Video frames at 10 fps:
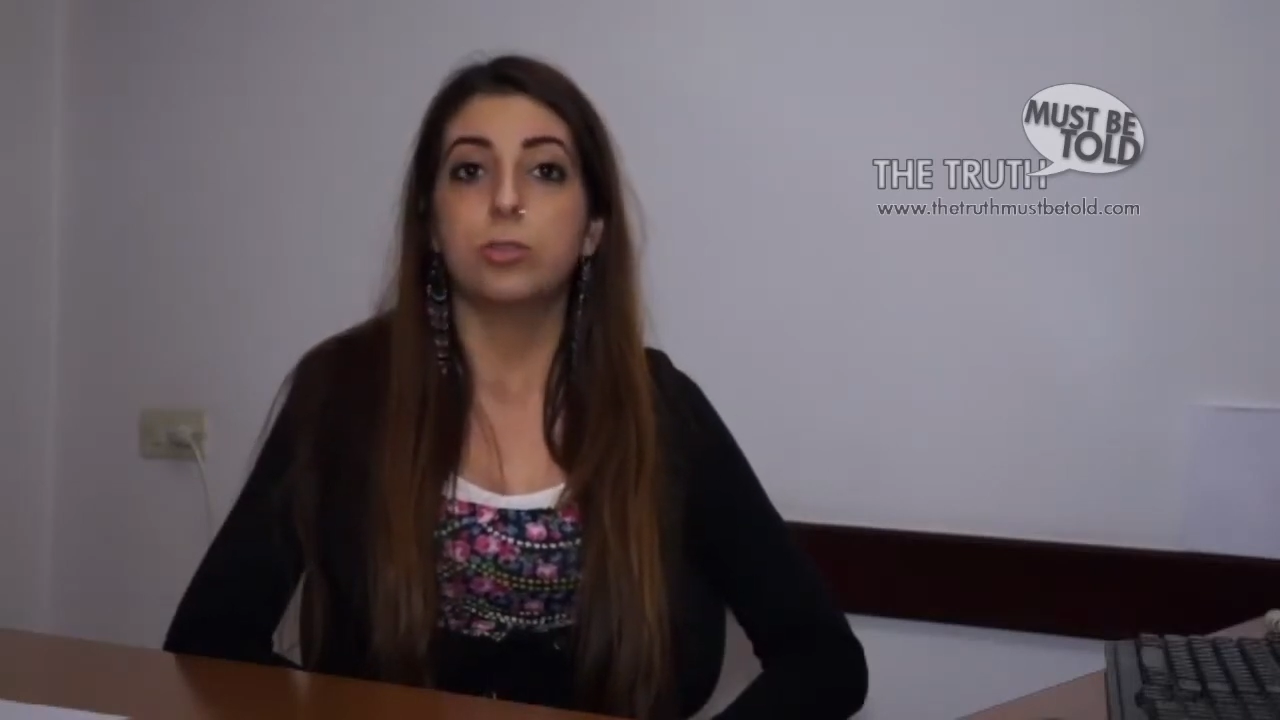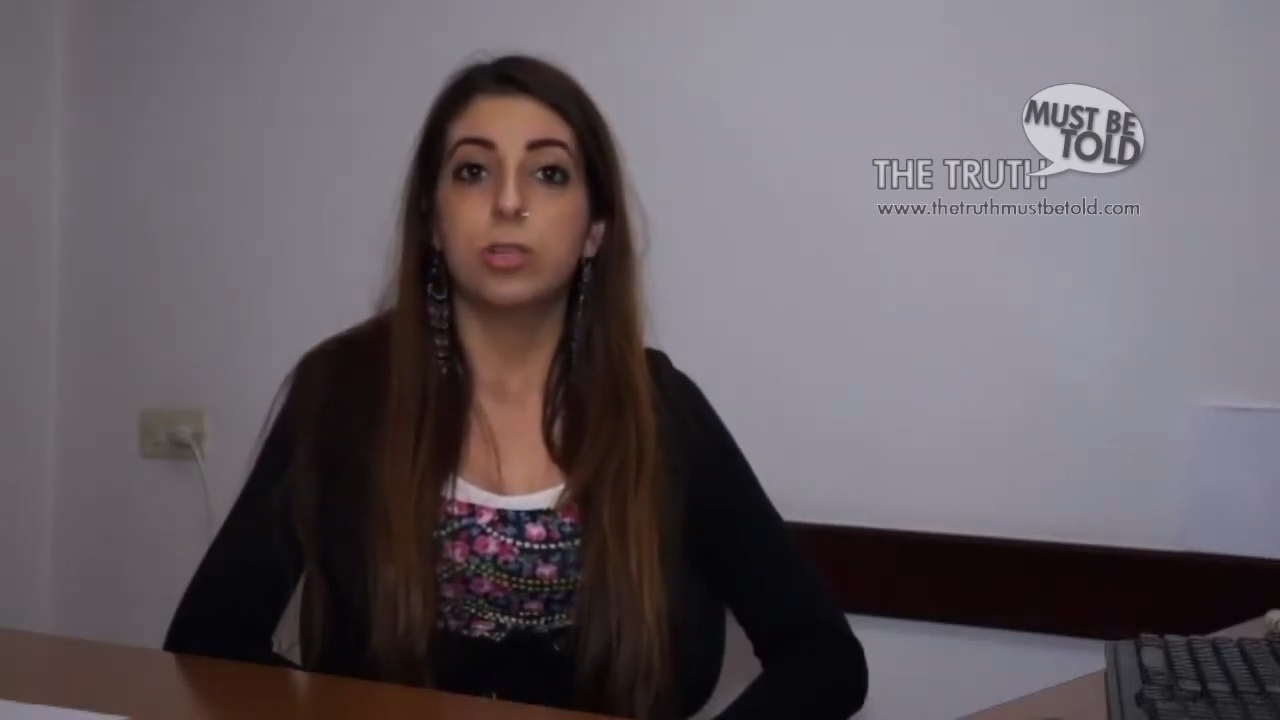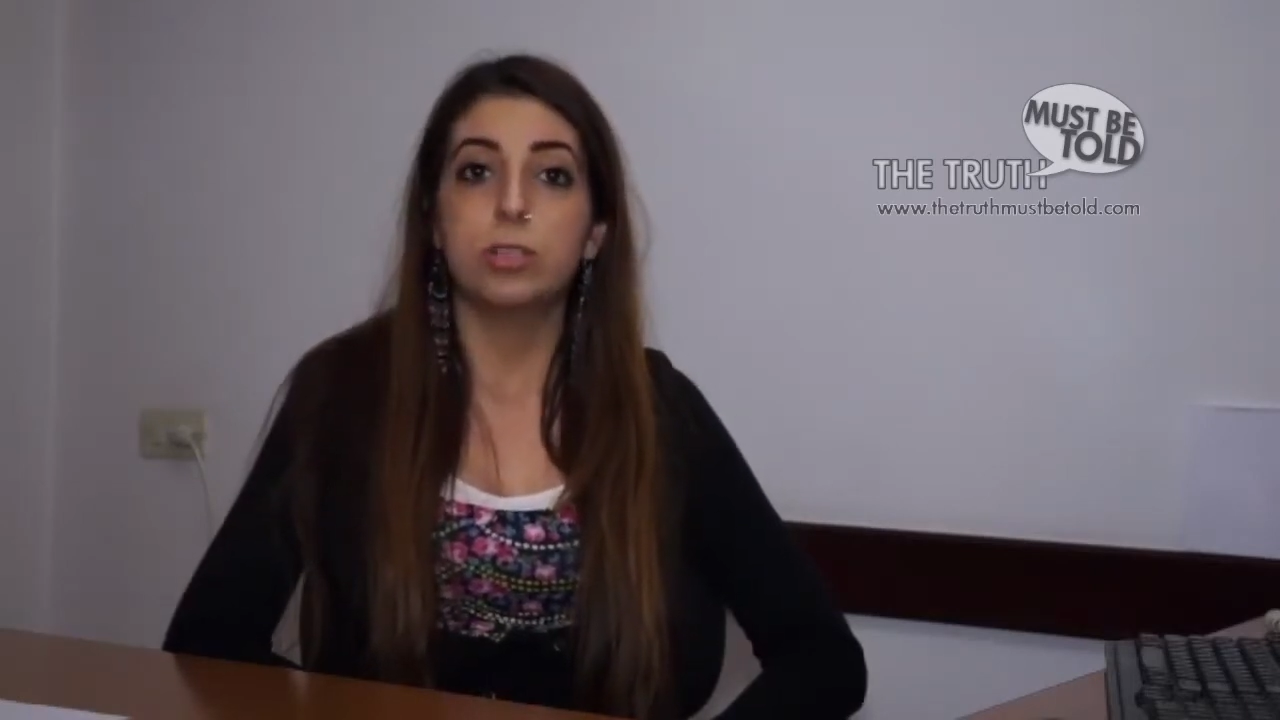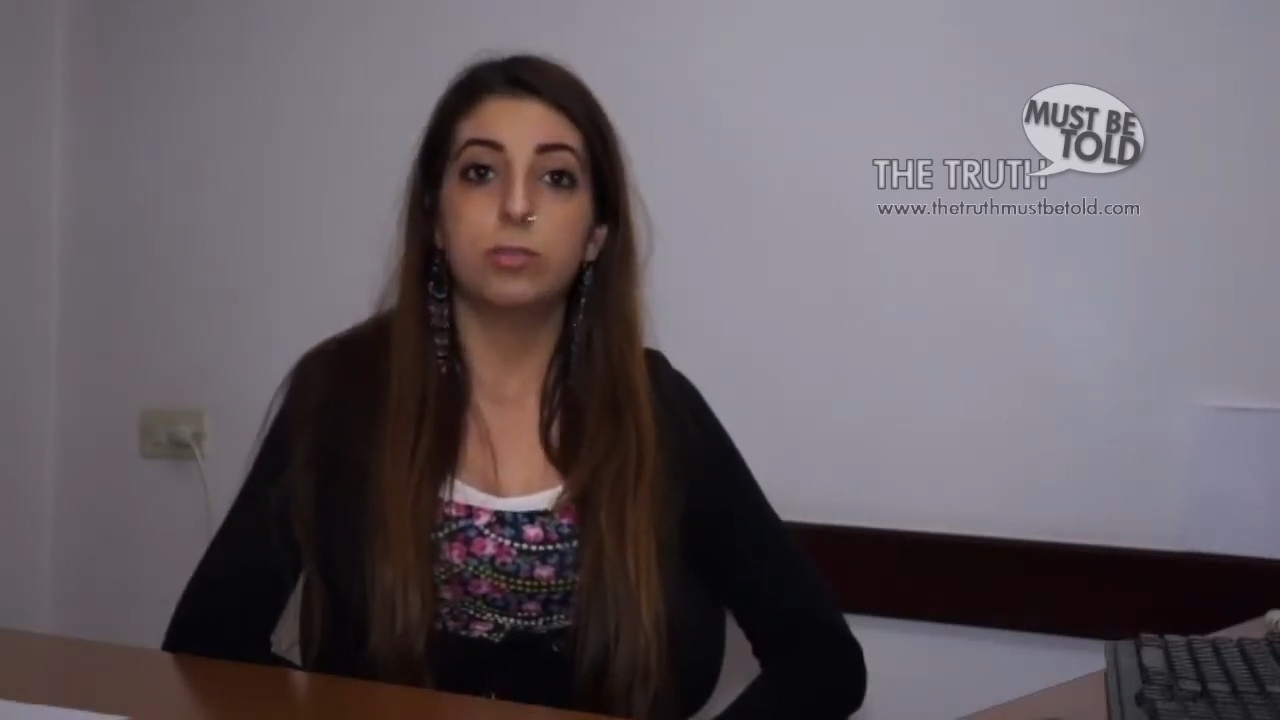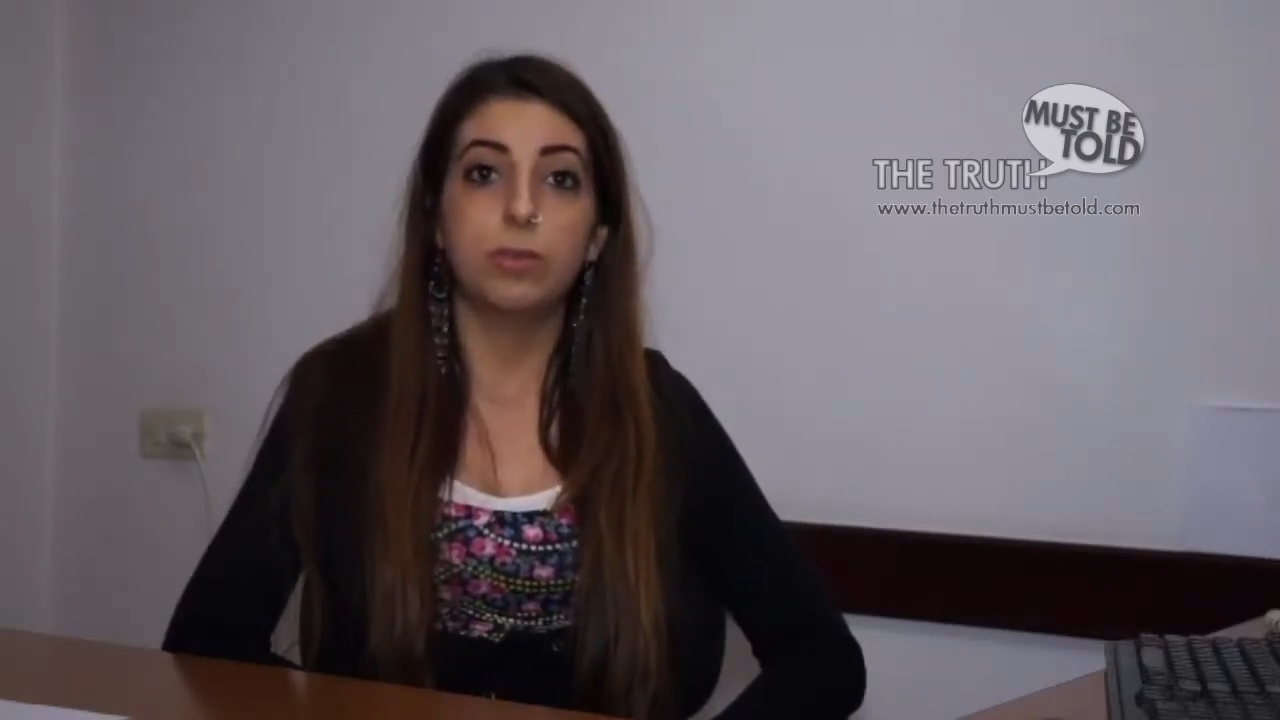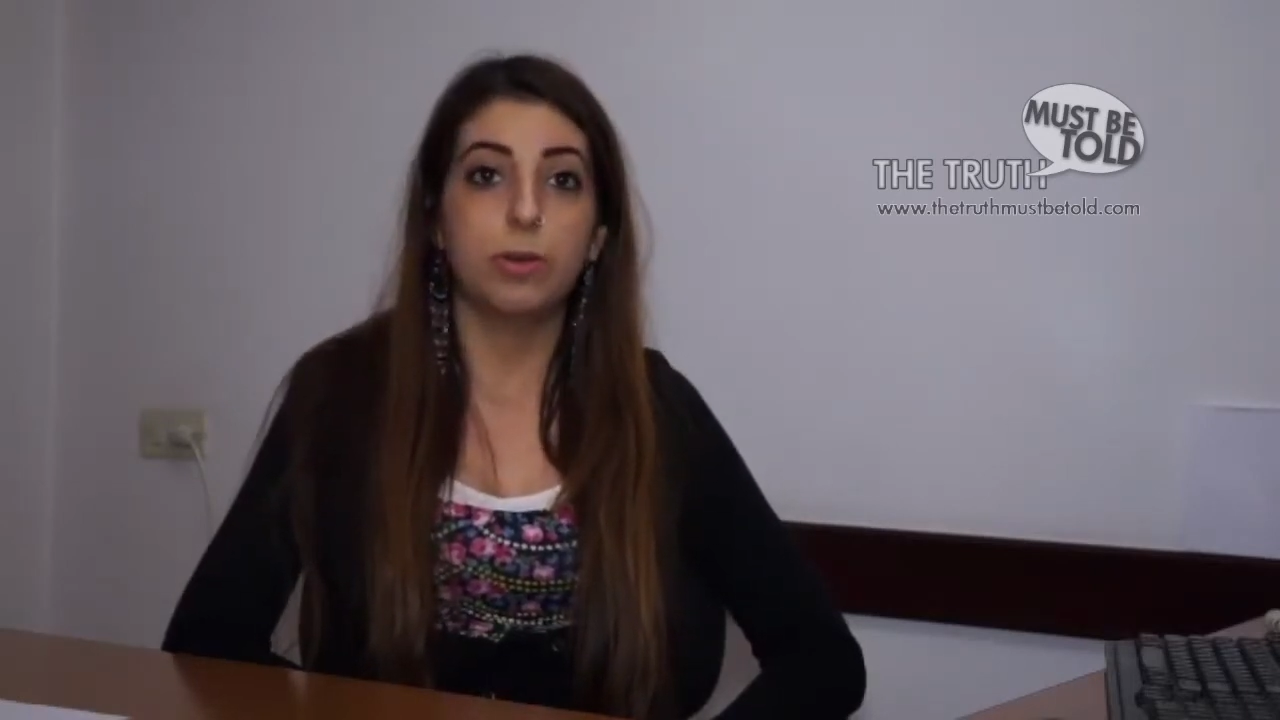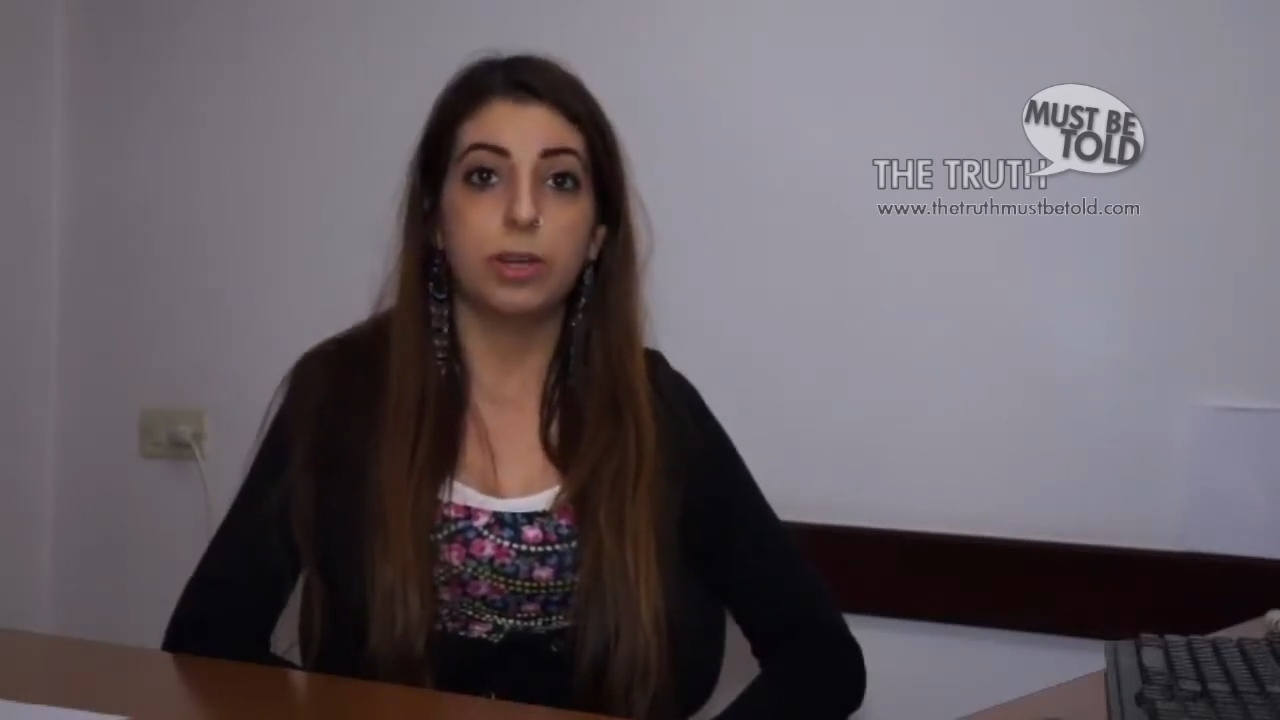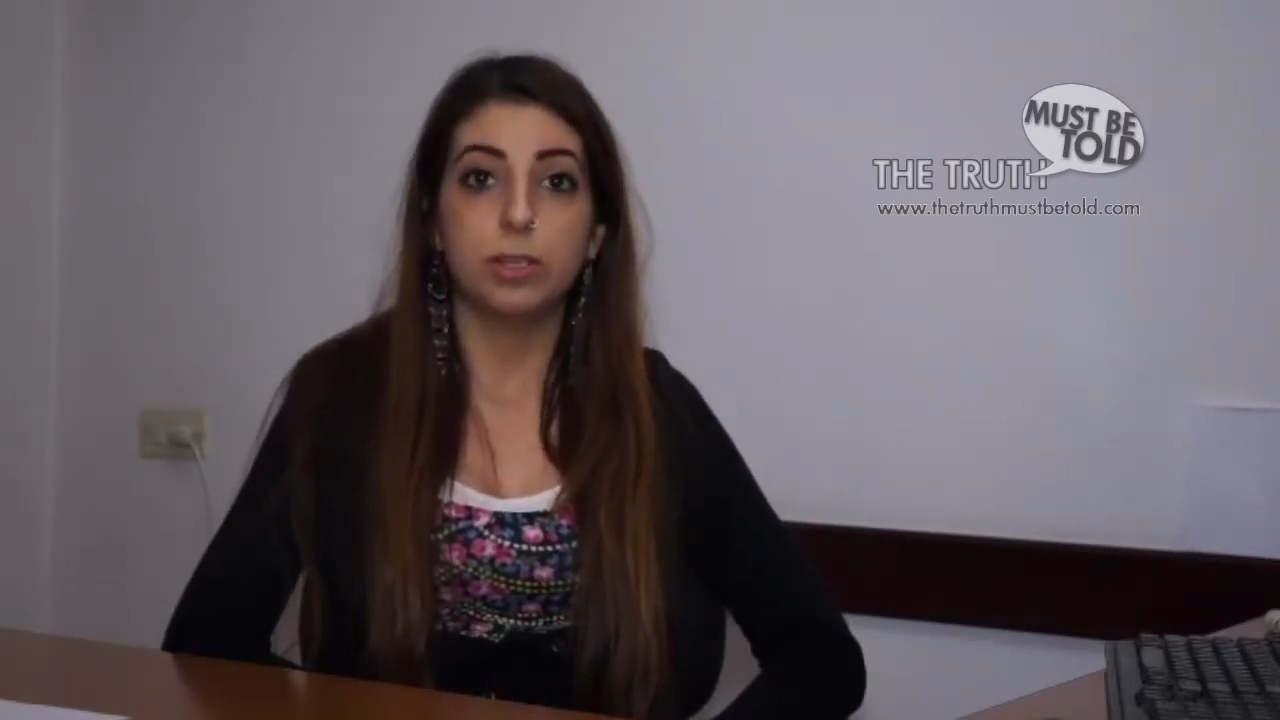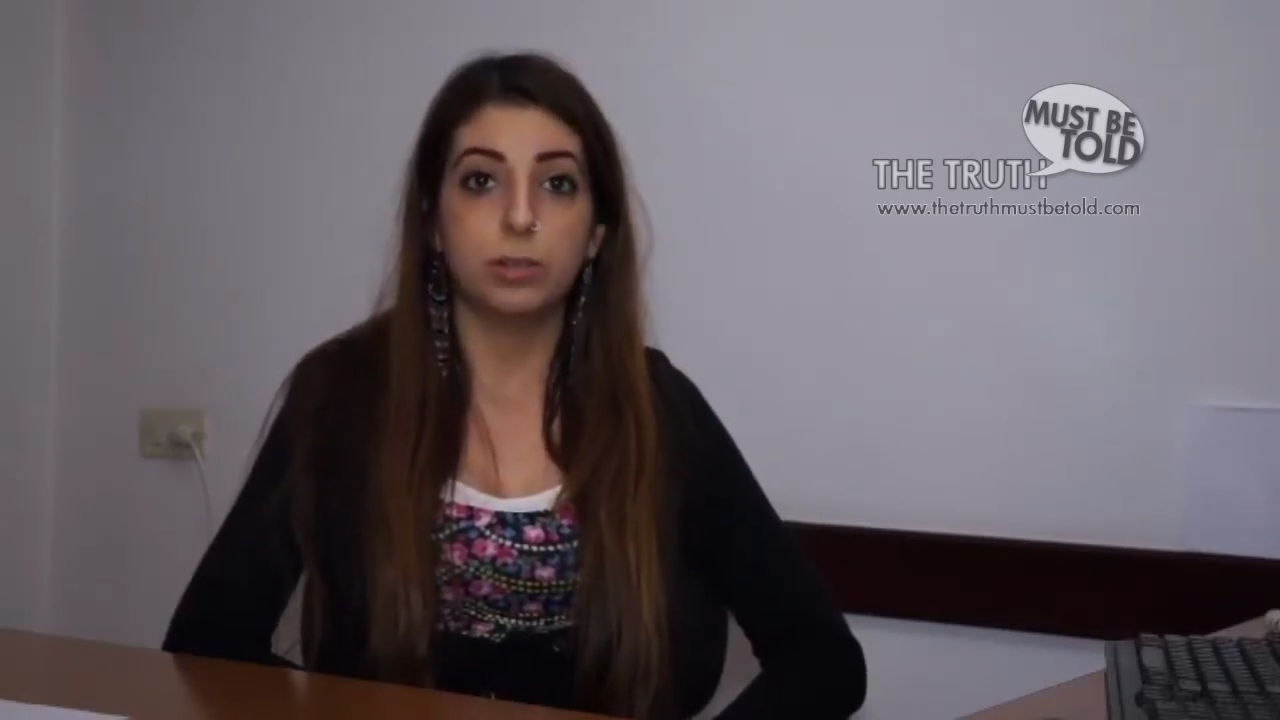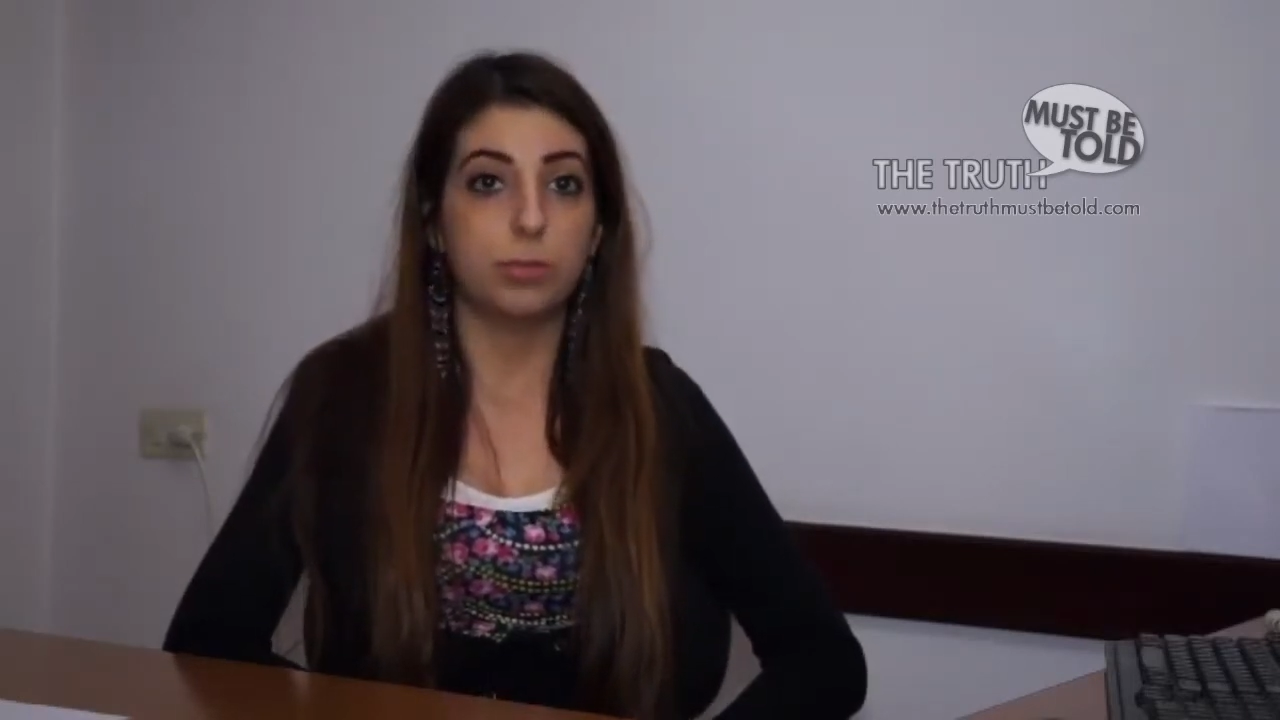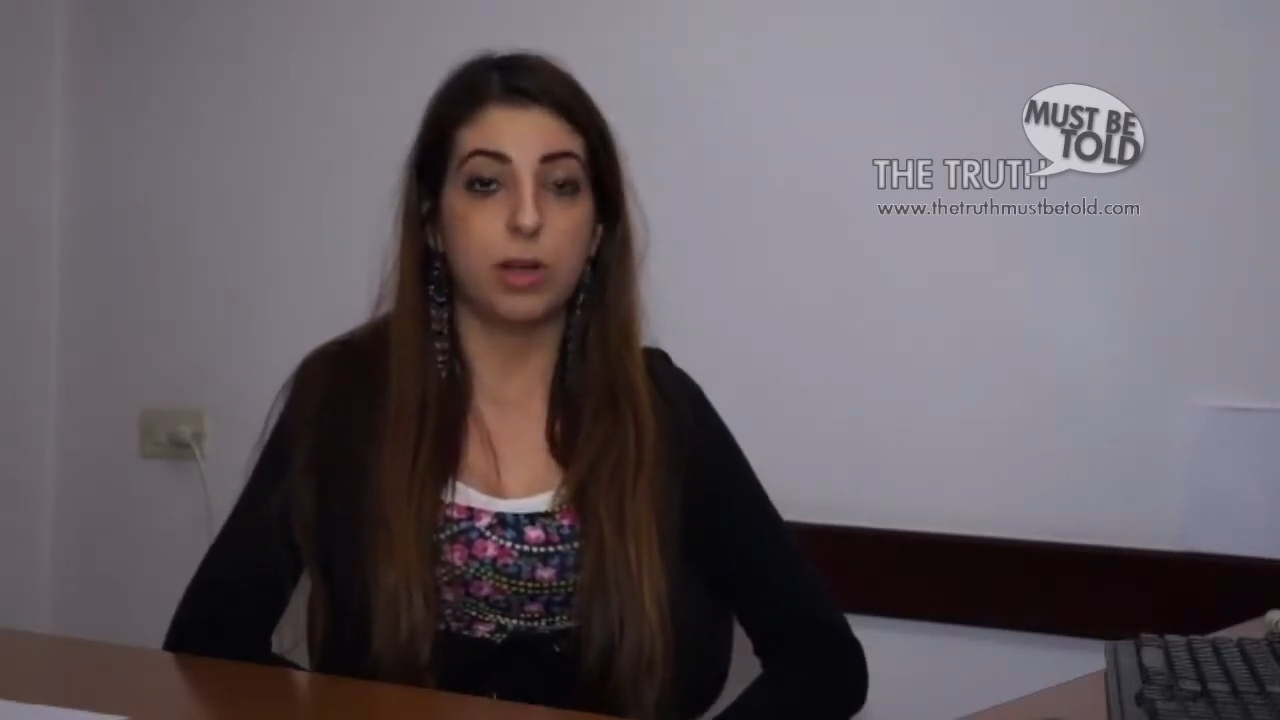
soon as the voting